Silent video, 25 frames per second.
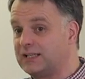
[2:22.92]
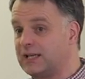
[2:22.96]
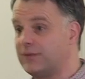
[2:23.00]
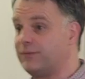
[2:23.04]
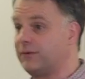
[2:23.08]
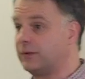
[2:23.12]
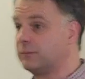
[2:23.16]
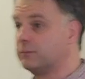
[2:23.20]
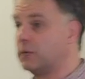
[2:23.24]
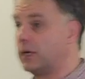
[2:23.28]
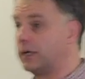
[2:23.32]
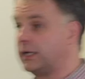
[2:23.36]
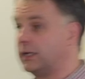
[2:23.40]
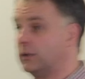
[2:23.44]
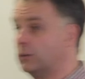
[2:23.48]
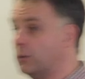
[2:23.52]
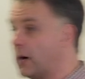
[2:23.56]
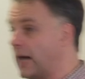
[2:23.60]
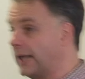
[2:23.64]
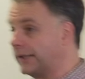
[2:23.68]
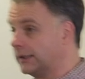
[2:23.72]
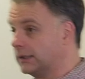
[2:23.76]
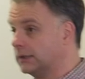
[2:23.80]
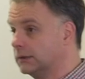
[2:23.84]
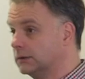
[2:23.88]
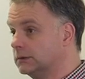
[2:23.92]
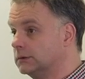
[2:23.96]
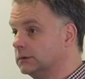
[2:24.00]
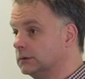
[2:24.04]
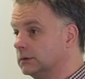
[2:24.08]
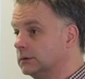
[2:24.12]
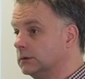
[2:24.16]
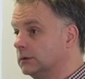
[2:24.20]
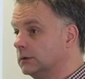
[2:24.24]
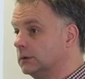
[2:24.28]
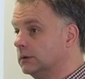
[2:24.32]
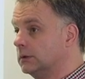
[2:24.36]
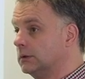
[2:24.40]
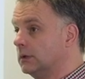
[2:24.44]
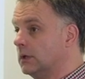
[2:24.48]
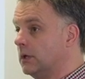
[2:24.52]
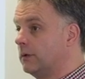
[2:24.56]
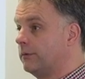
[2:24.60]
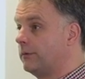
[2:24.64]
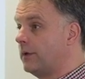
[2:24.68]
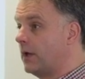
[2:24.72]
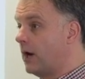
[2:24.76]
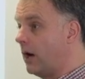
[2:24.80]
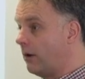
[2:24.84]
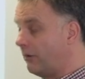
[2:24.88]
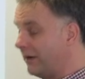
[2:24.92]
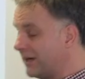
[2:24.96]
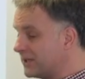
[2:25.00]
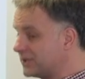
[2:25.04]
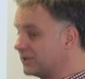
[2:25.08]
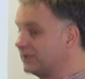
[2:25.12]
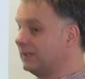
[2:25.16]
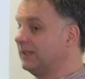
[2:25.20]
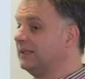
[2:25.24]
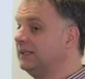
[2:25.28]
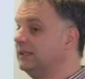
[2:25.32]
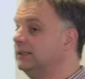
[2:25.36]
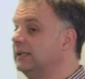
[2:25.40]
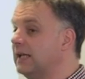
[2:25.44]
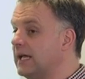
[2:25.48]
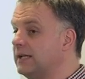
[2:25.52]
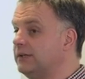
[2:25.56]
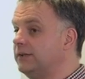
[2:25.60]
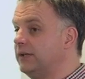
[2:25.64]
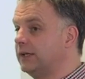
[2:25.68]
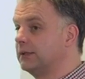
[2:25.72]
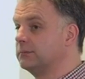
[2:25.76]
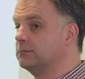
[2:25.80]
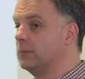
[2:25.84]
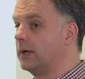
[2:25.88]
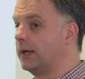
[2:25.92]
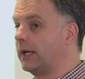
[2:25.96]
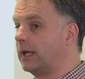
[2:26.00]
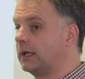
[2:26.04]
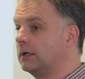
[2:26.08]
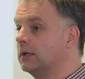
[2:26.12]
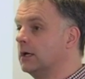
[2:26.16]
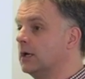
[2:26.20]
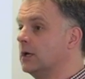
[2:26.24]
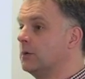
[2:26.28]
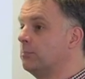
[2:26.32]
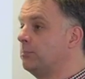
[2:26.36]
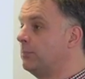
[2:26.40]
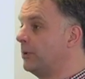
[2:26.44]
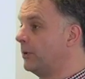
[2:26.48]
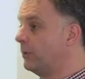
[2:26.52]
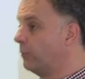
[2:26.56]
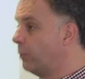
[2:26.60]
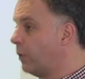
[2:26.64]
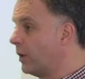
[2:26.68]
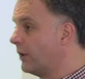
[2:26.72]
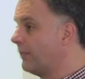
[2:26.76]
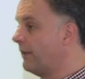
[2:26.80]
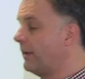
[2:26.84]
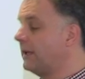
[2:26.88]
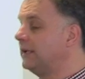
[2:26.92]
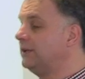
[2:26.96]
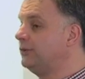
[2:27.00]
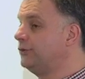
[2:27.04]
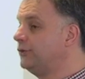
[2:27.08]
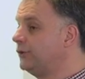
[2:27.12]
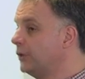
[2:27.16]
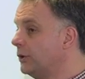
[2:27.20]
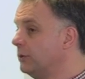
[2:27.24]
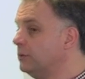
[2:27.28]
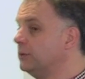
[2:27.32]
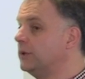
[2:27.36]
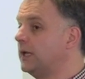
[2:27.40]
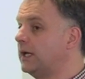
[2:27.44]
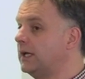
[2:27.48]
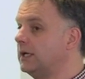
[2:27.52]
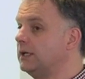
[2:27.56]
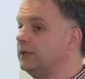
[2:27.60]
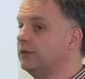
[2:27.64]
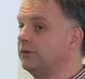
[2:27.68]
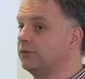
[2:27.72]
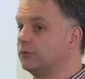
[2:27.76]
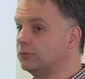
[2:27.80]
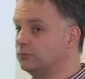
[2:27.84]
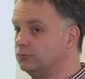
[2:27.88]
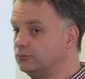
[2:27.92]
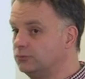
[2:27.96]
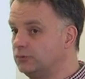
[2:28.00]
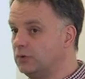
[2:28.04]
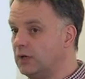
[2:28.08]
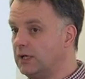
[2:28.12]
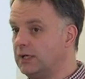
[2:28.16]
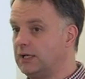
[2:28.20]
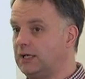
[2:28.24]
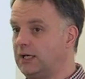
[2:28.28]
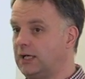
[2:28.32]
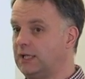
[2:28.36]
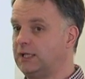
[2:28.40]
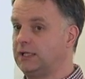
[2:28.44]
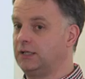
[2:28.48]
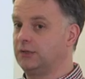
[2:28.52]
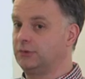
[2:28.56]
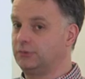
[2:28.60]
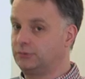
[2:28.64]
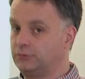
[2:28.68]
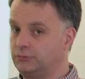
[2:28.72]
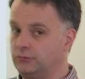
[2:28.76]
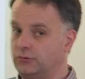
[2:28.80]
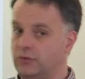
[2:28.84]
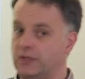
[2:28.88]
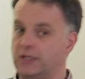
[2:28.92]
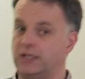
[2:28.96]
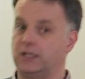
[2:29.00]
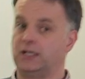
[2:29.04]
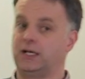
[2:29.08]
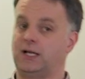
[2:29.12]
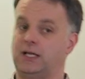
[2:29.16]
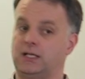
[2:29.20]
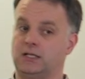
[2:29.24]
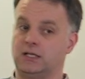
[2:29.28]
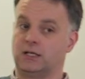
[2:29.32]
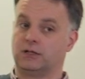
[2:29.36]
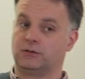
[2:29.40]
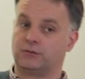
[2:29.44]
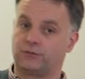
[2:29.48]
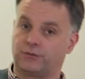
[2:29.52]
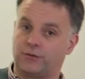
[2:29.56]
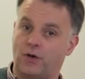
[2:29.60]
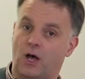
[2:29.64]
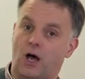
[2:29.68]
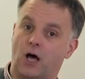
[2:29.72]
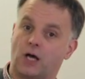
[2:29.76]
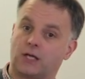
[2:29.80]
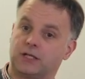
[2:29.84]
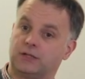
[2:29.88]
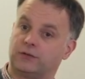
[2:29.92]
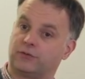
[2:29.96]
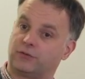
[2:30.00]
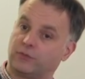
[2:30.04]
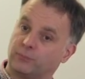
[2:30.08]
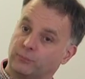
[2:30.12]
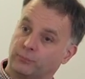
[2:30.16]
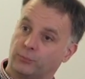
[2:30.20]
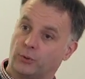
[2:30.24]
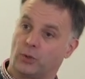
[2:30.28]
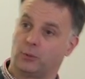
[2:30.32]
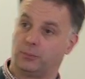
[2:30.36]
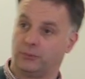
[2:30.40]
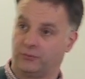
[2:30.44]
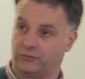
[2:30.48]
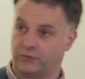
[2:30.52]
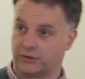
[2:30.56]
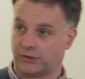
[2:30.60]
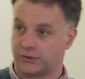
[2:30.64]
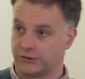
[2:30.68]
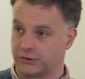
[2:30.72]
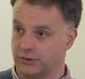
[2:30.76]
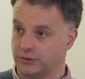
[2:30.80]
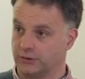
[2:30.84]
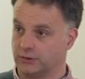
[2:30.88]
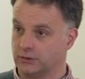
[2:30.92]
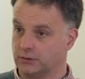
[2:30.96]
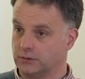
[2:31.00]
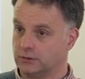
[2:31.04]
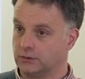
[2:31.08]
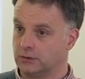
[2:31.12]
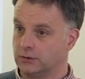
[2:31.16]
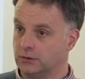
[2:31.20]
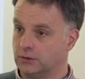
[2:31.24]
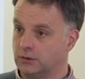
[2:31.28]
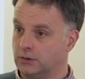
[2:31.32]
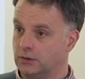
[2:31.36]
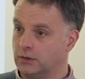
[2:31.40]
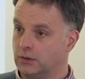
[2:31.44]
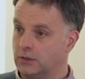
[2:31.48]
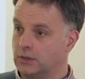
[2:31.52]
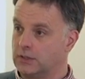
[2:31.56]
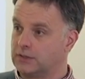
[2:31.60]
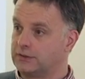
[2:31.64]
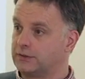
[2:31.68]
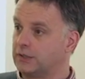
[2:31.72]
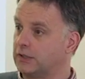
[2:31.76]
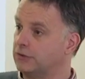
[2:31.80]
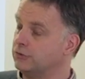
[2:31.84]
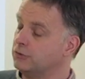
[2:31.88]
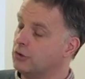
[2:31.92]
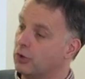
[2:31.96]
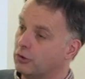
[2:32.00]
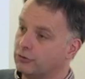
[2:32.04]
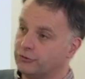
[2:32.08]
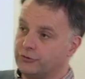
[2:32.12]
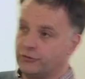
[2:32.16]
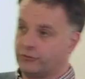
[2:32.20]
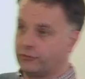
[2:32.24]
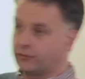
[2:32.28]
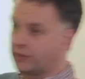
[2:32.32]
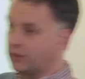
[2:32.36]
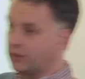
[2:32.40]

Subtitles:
giving money away. They are actually lending money. But what they do need is a really, really tight proposition. They're not just